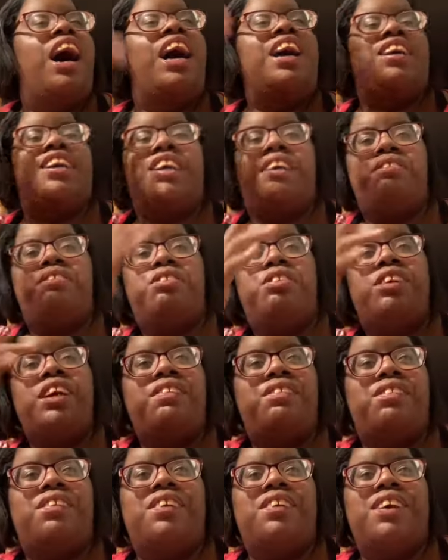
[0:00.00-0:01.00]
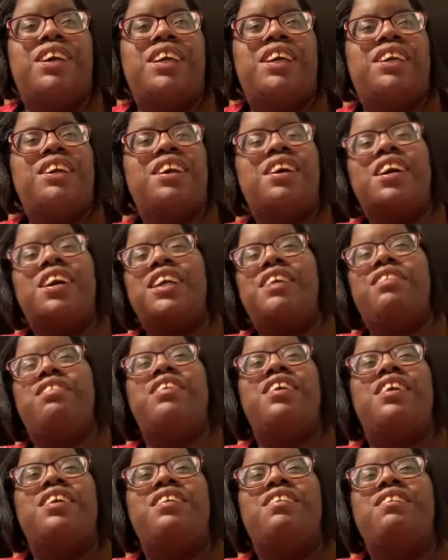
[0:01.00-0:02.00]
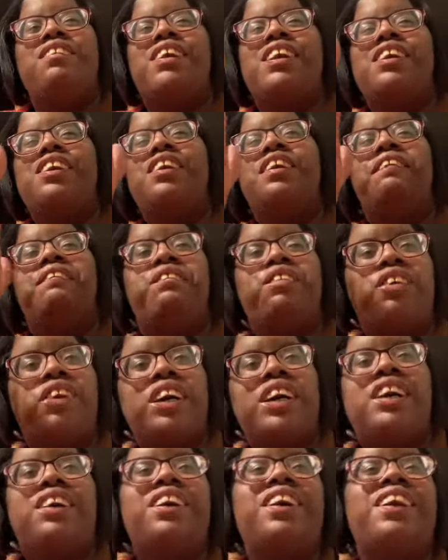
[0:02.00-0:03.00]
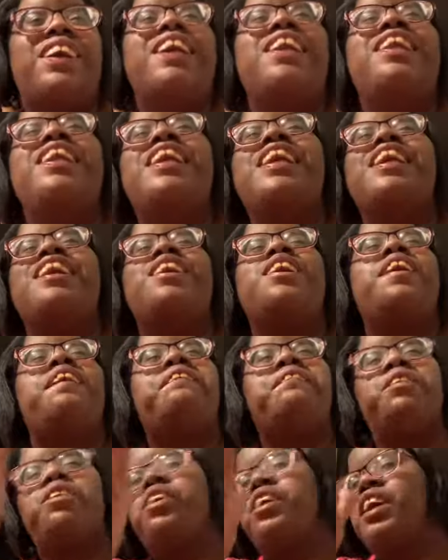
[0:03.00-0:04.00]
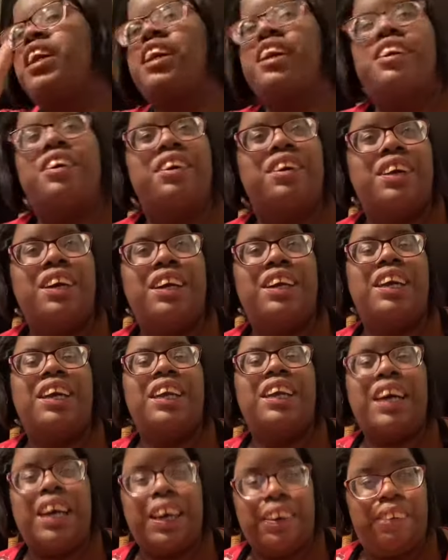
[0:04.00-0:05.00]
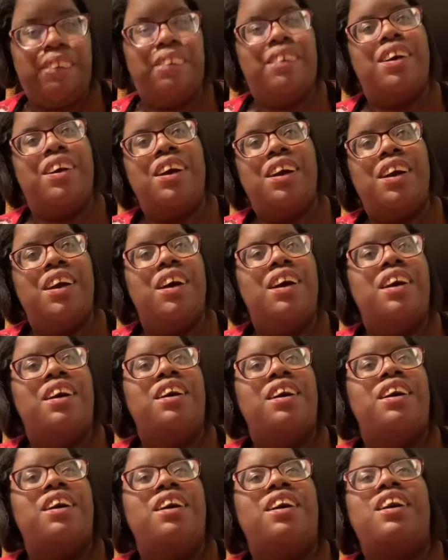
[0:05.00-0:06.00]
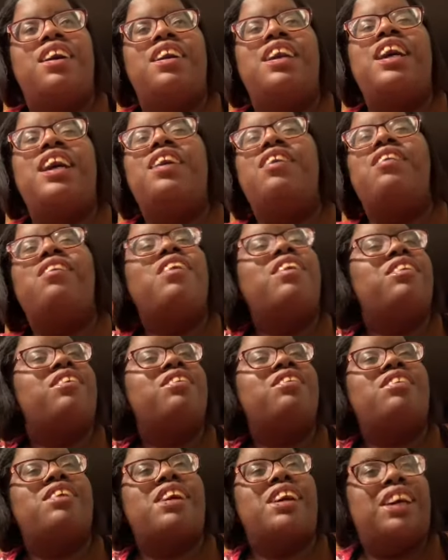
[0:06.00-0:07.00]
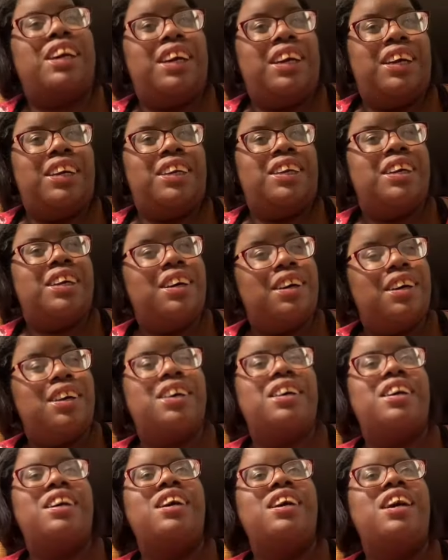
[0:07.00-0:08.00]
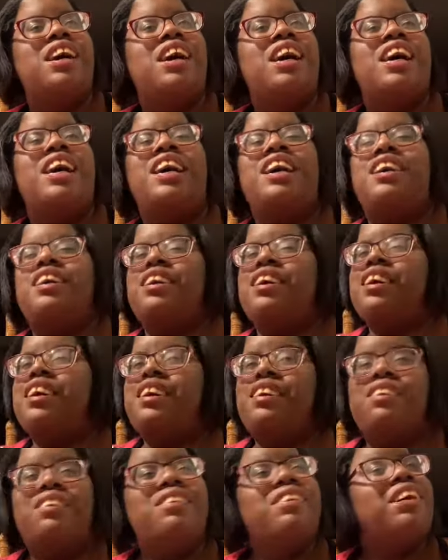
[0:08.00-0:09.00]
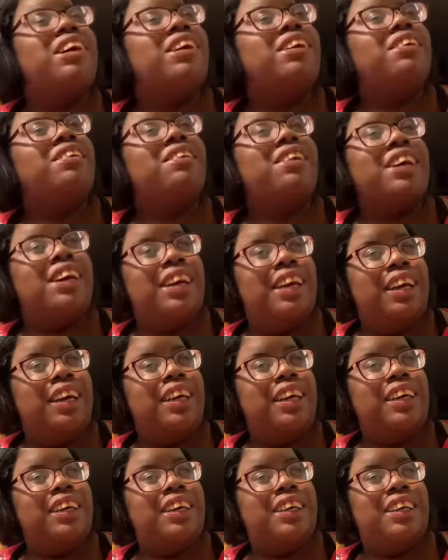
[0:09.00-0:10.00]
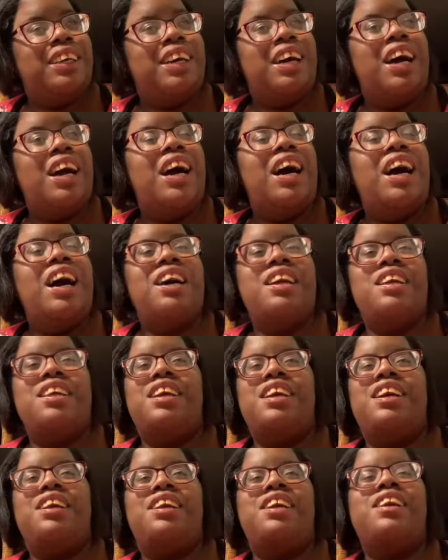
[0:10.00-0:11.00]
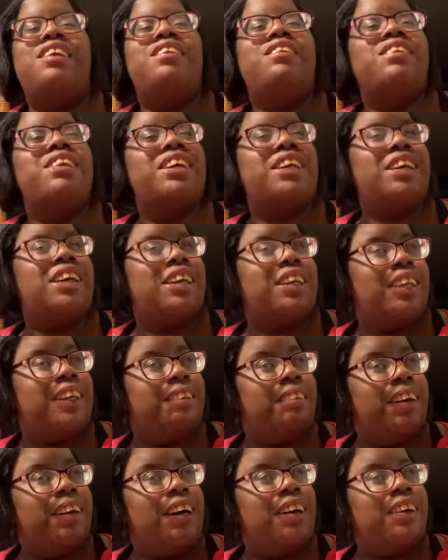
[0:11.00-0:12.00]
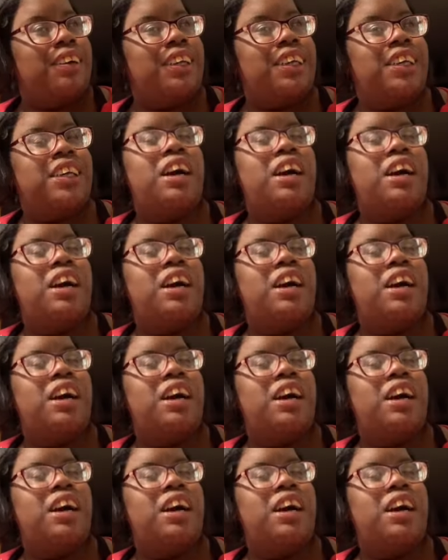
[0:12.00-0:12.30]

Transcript: Just pray for them. Let's touch them with a little prayer. That they need a little prayer in their life. Because they're going through things. And they are going through things that they don't discuss about.